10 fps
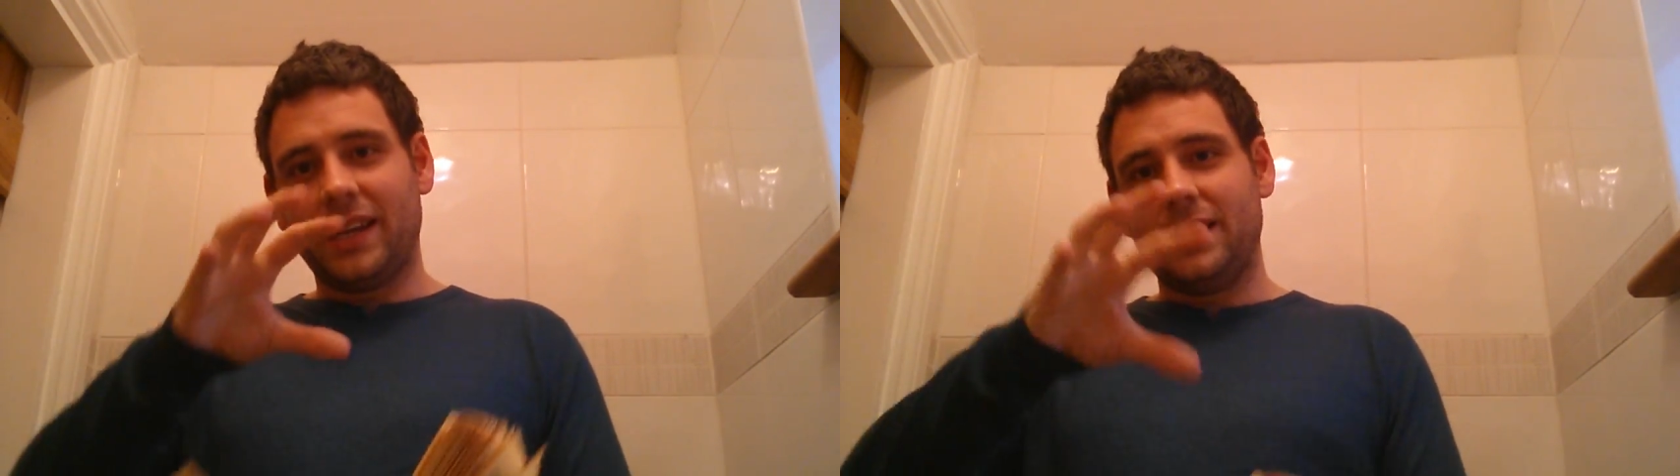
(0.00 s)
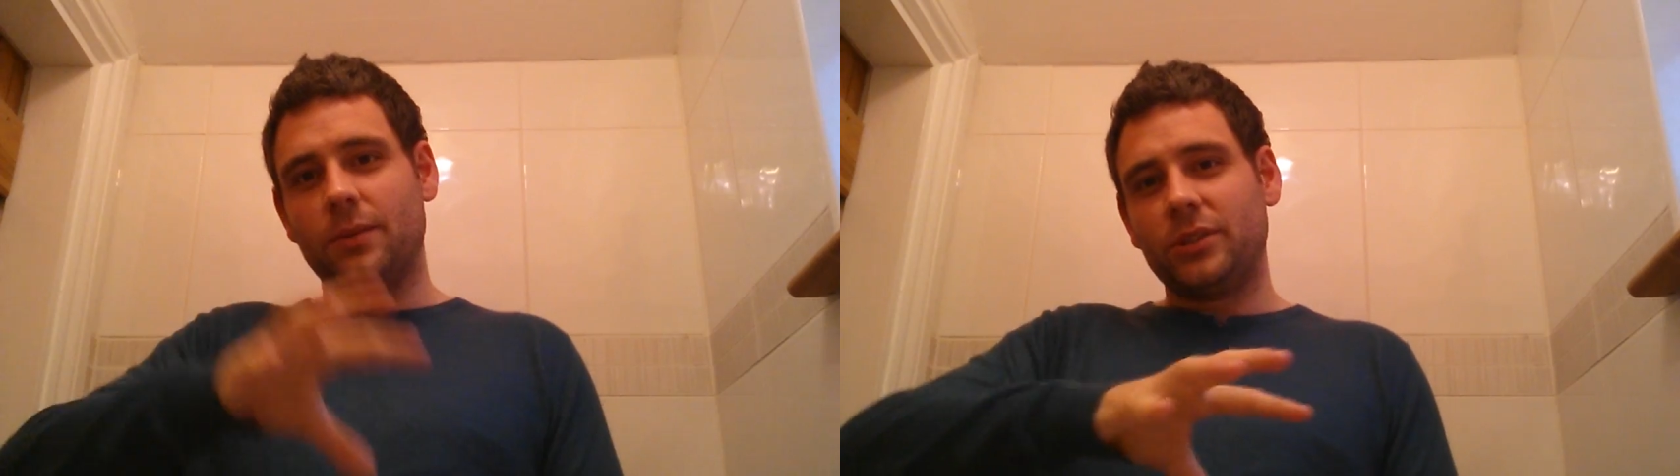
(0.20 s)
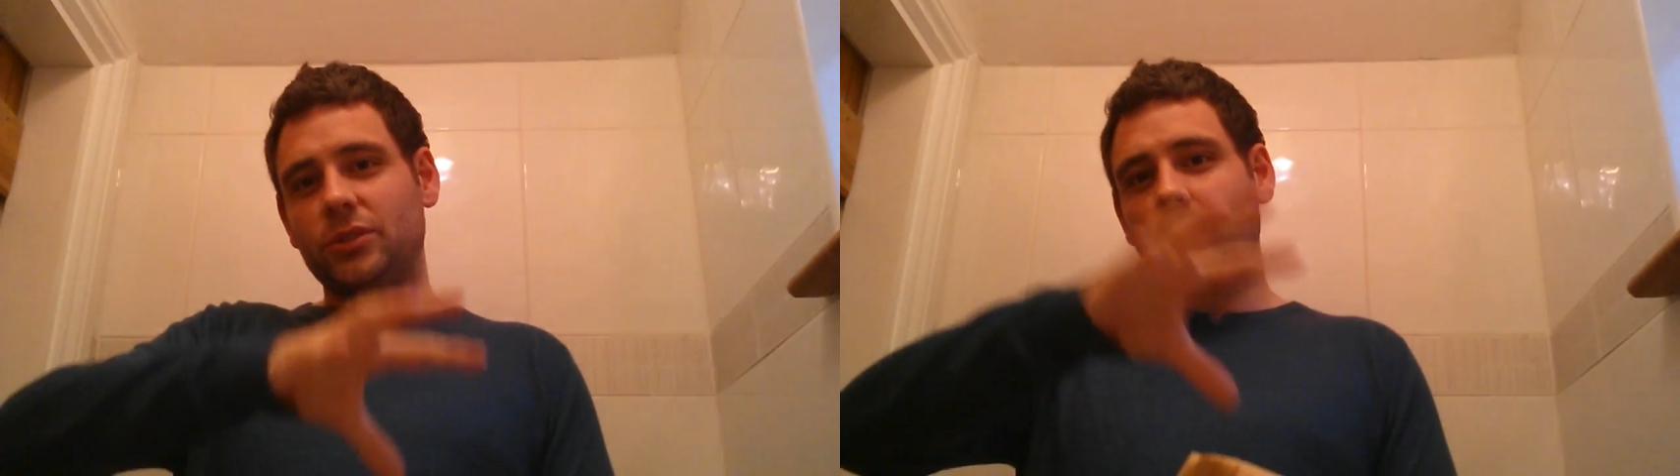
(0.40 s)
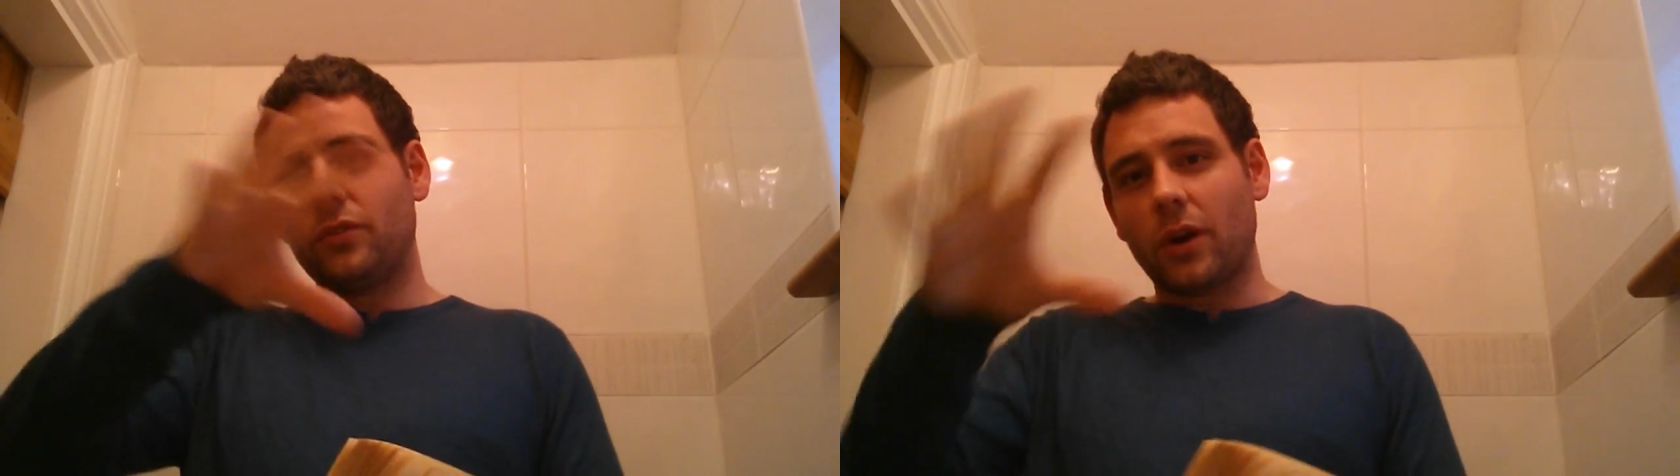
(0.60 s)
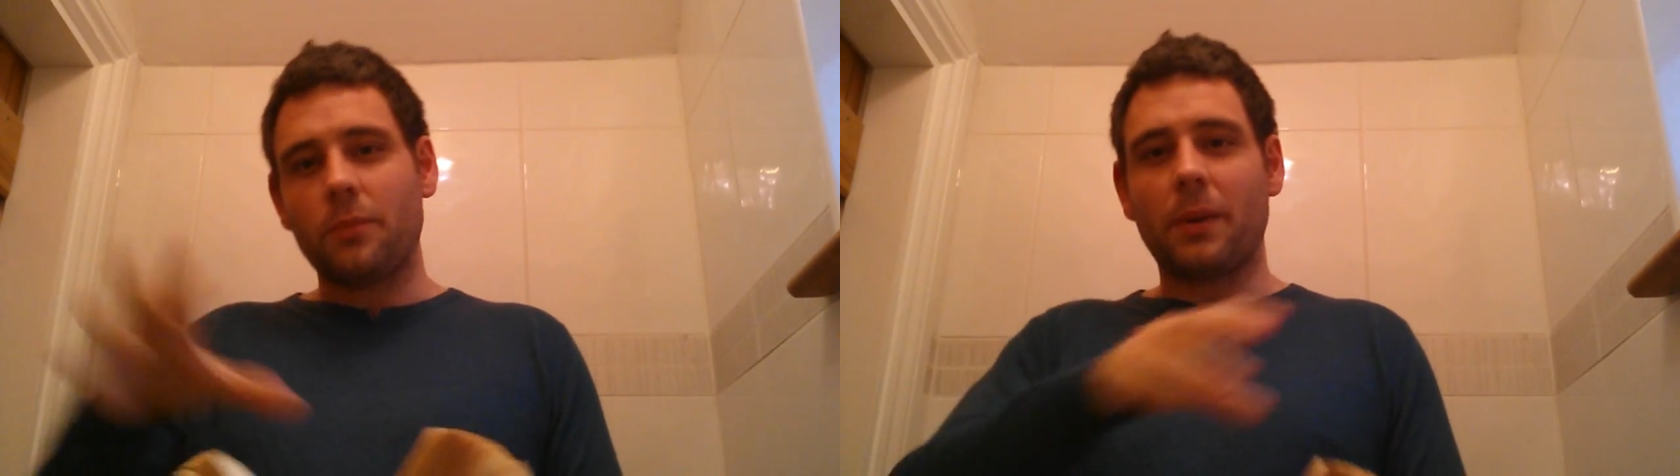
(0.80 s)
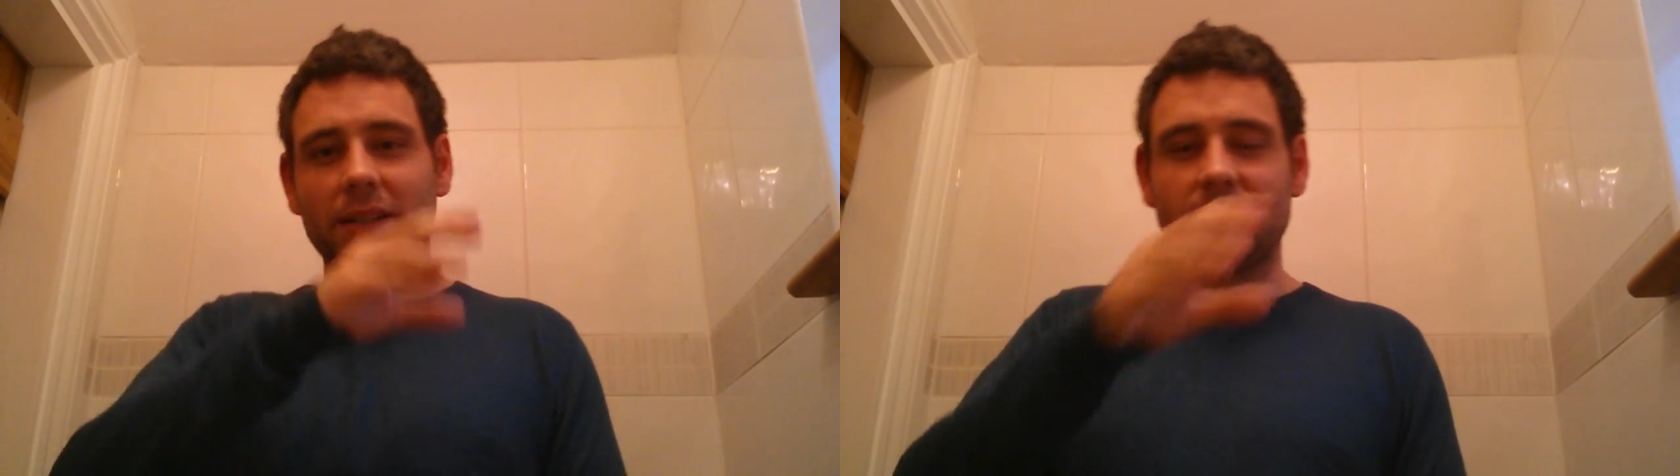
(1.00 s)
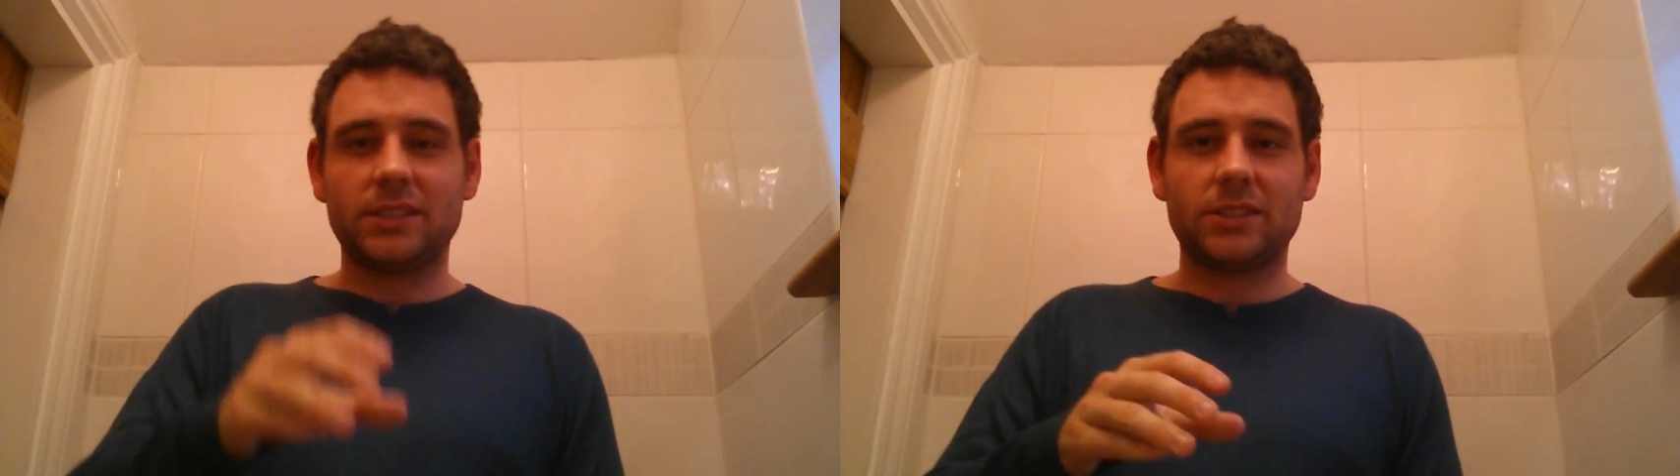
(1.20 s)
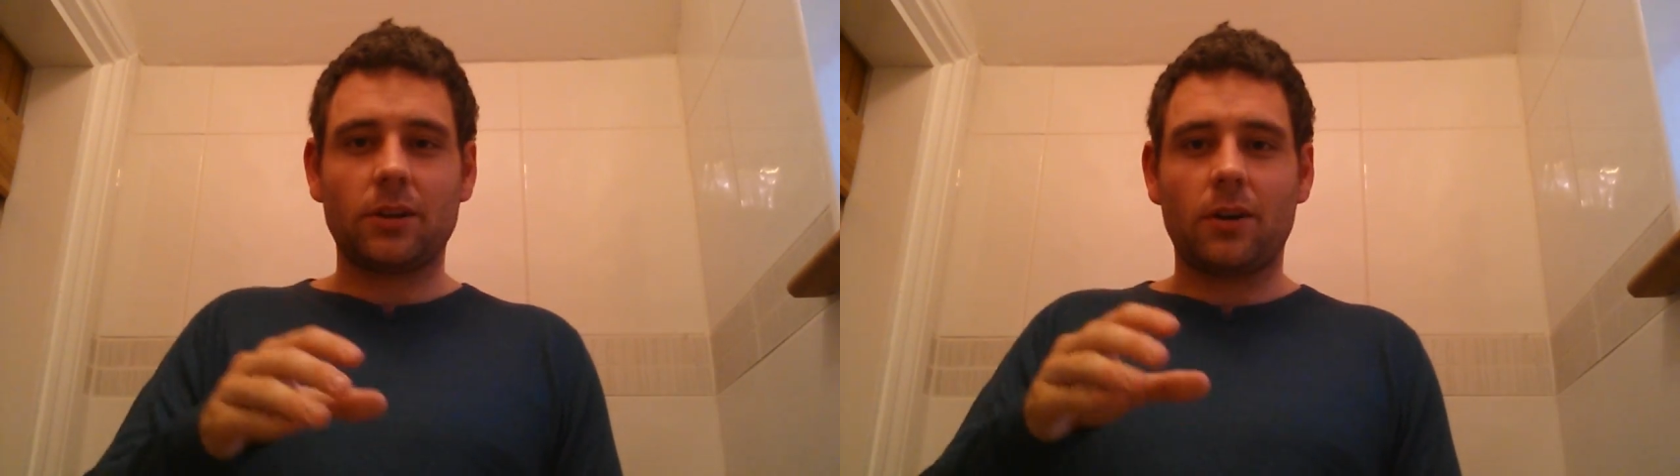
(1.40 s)
hint that we're sort of going back to
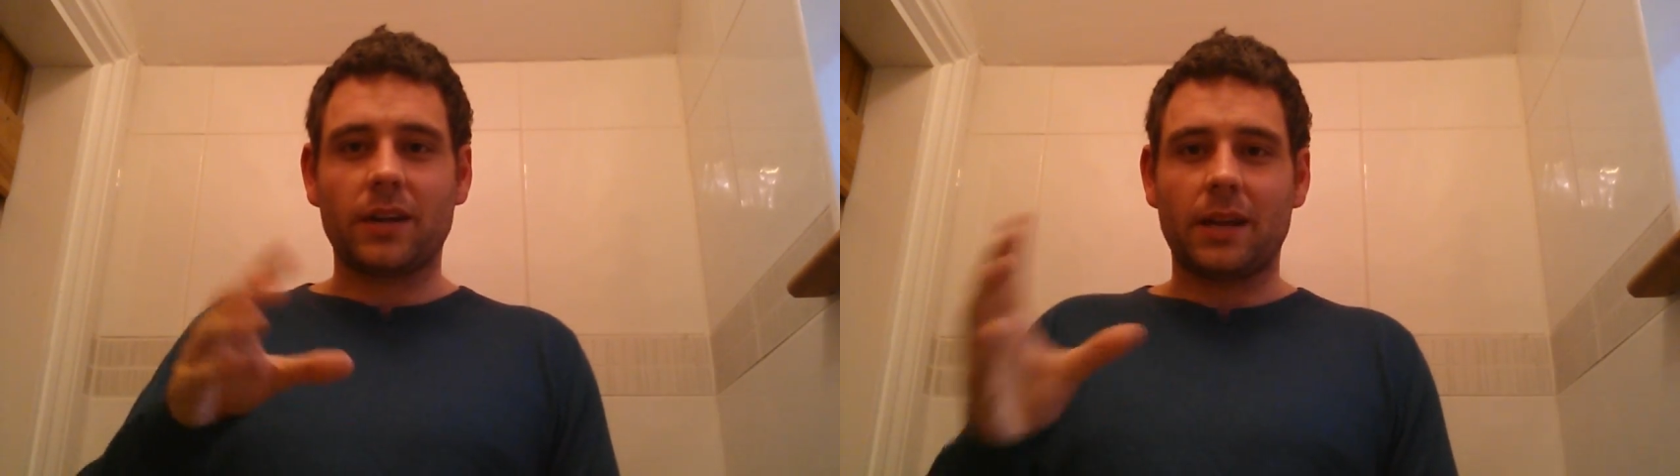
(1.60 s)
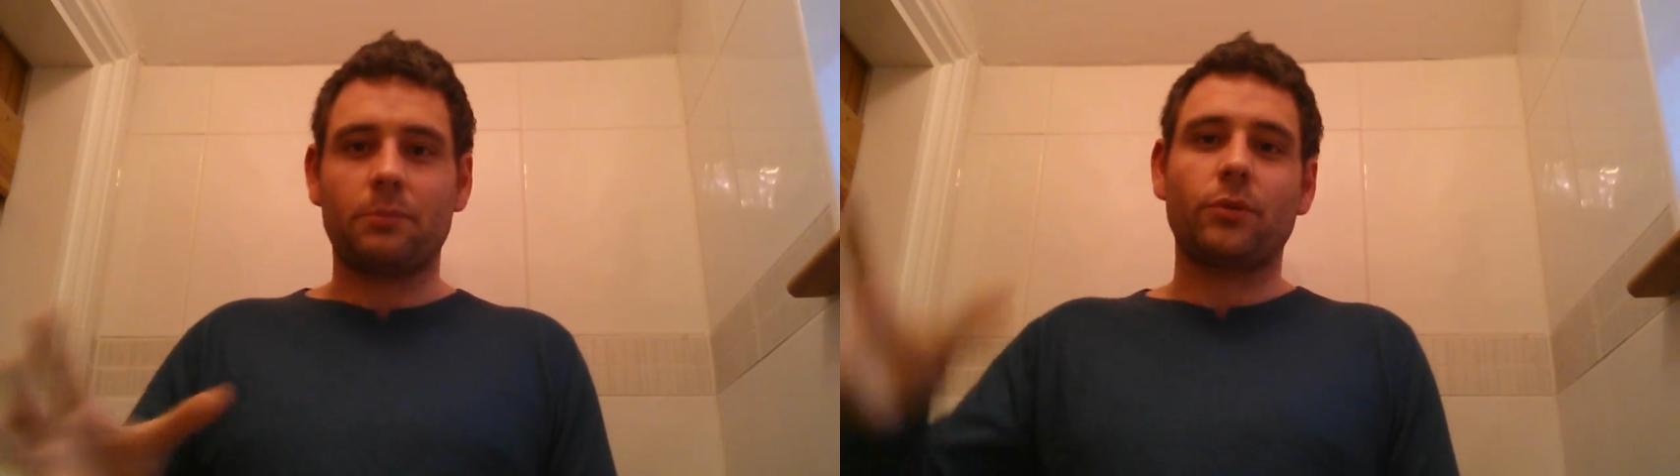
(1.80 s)
the start again.